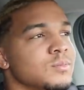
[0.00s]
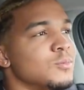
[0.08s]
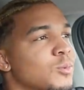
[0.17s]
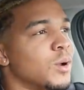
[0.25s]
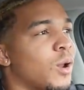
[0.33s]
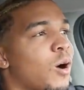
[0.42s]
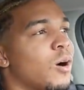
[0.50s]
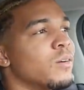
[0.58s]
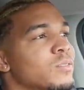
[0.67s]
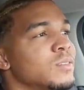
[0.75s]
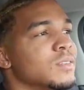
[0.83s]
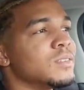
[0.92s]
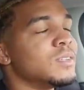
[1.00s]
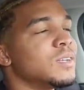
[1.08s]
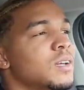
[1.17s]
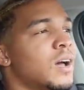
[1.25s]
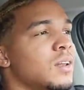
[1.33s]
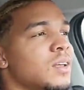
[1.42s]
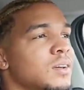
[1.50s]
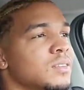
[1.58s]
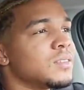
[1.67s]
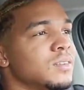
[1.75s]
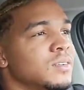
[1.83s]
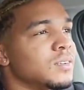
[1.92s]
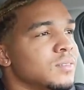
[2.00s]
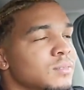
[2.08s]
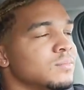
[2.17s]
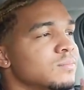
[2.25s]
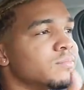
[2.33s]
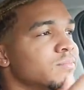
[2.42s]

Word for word: trendy coffee spots. Yeah, not like yeah. the